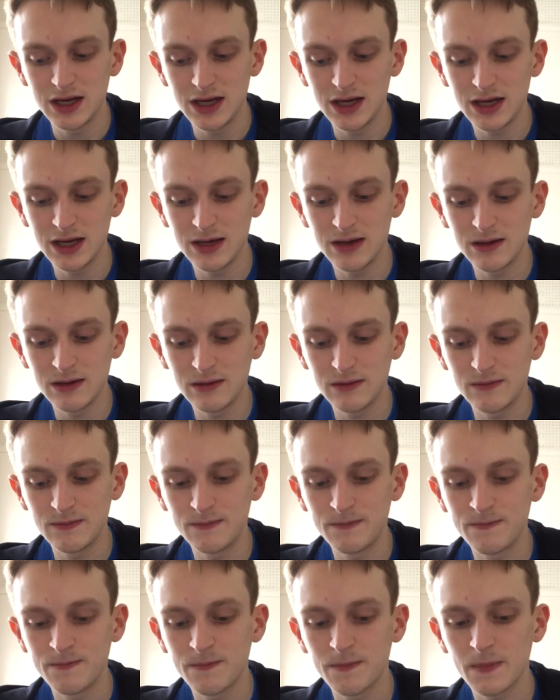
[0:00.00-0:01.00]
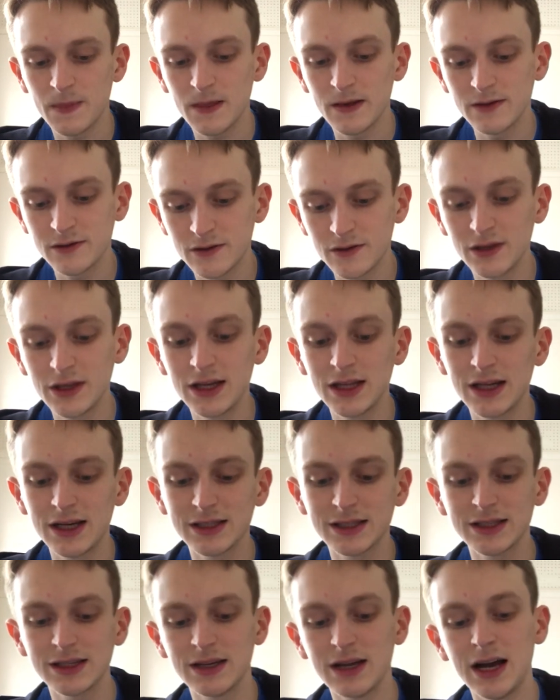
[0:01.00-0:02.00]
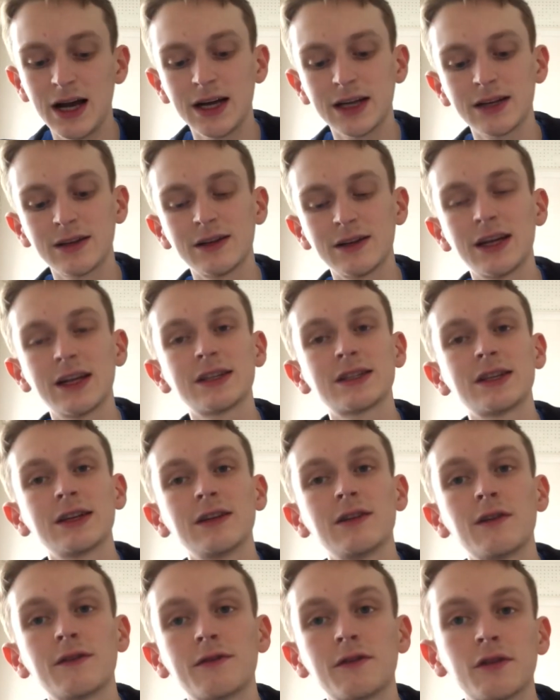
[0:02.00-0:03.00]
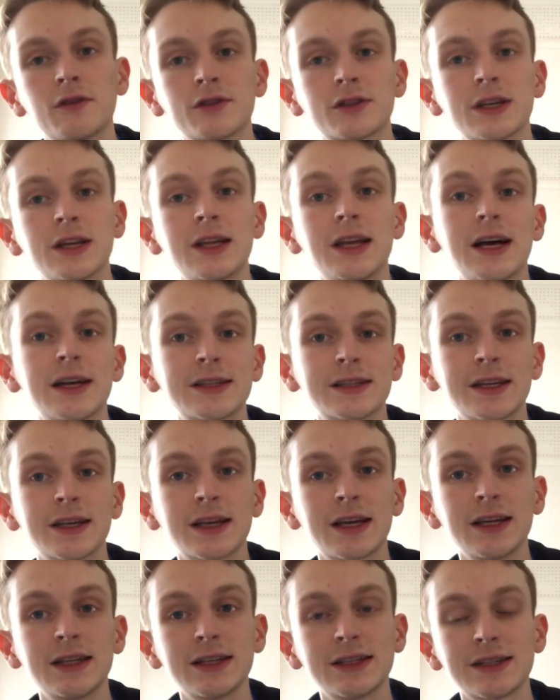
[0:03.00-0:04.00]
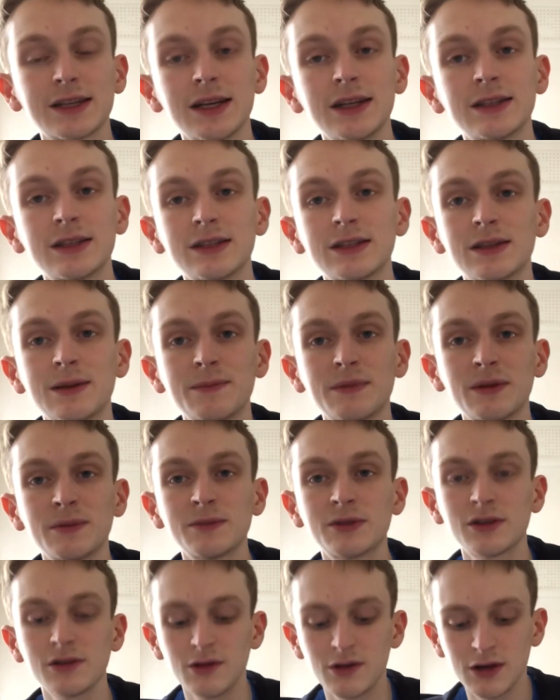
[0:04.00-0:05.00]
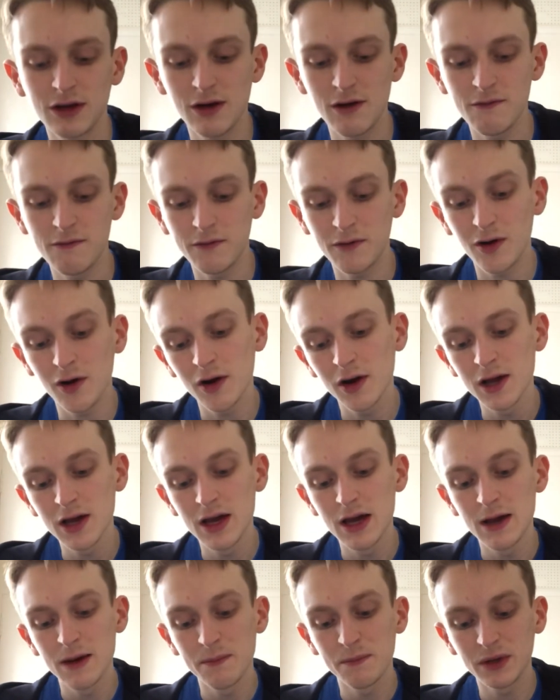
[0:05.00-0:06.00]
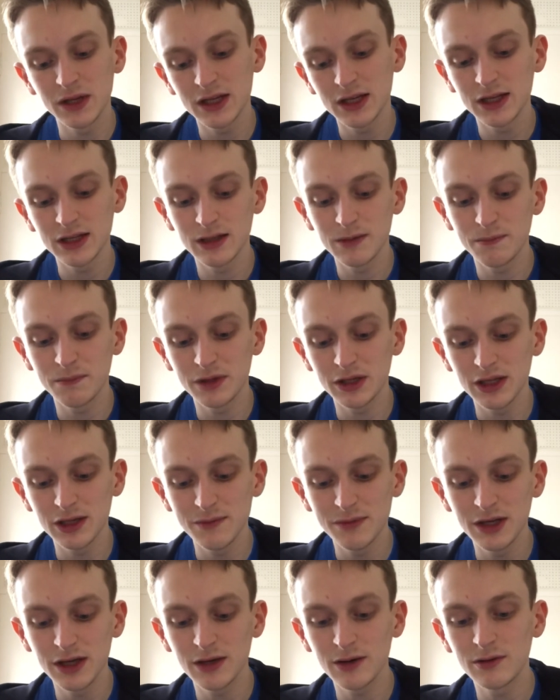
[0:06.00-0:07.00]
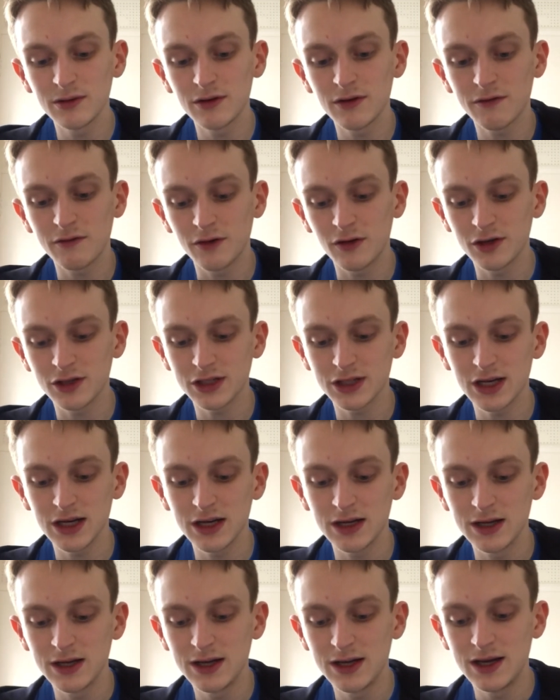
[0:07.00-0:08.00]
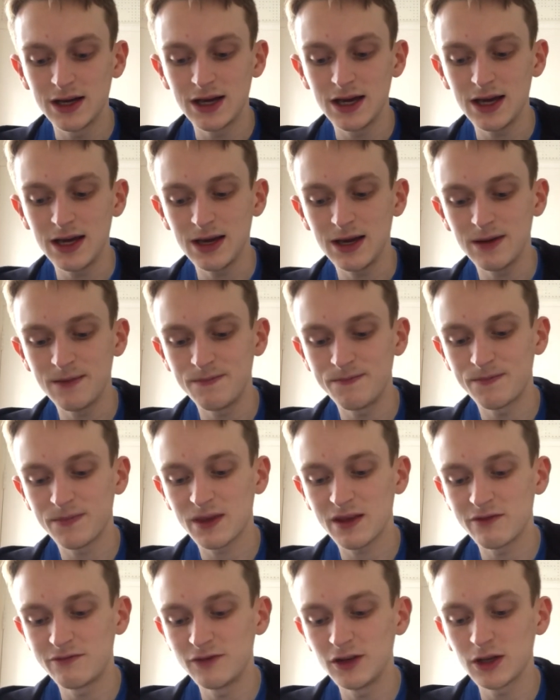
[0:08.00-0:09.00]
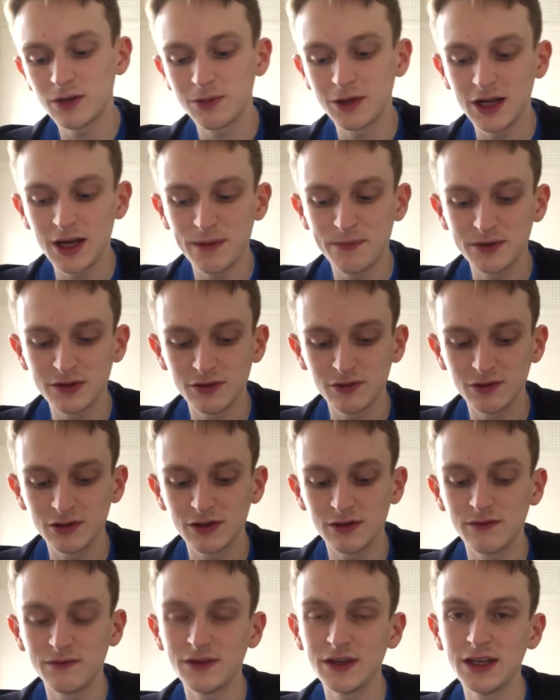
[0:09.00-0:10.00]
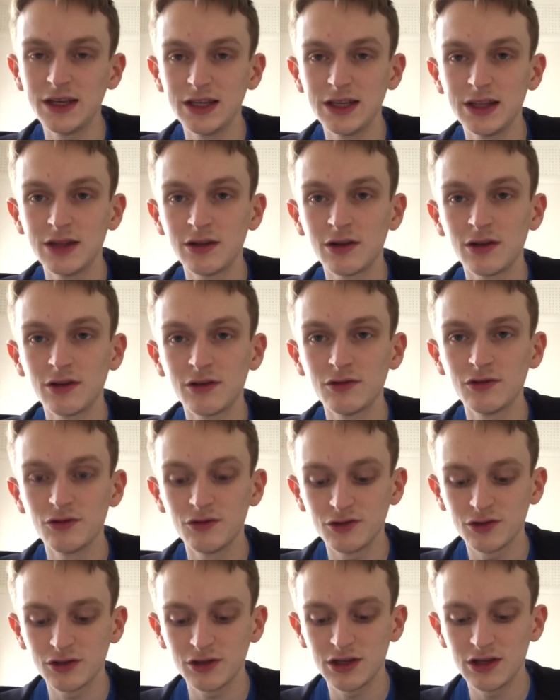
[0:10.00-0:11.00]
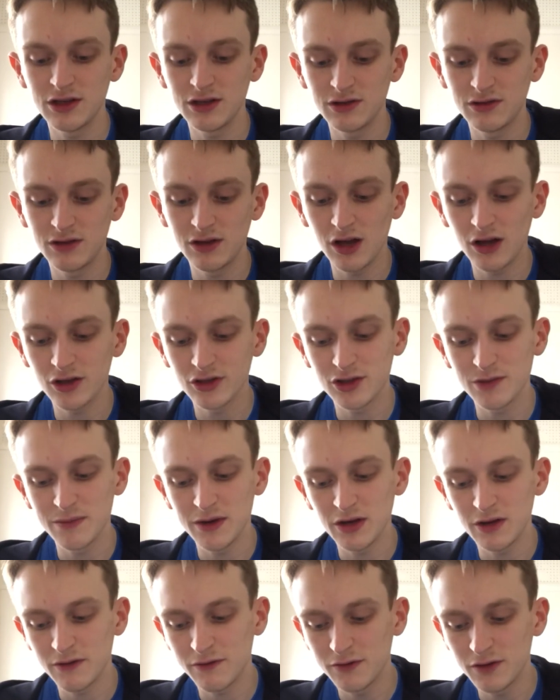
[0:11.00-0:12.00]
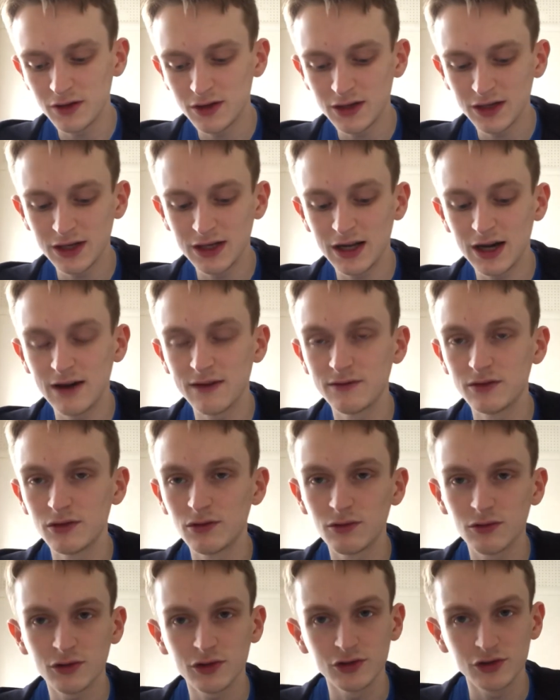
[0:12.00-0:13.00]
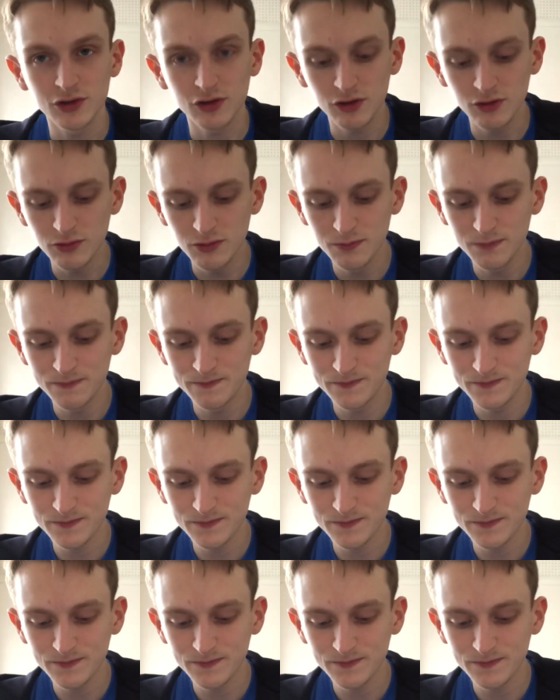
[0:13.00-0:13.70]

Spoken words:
So yeah, that's anorexia nervosa. That's the kind of signs and symptoms to look out for. Bulimia nervosa frequent episodes of eating an unusually large amount of food and having no control,